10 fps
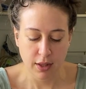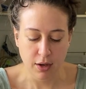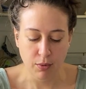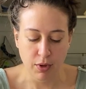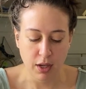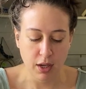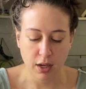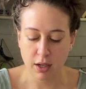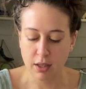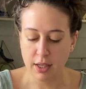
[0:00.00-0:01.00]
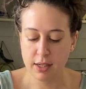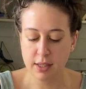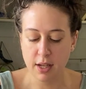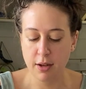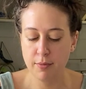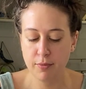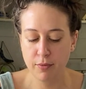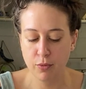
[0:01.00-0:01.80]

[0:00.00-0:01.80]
then we glaze them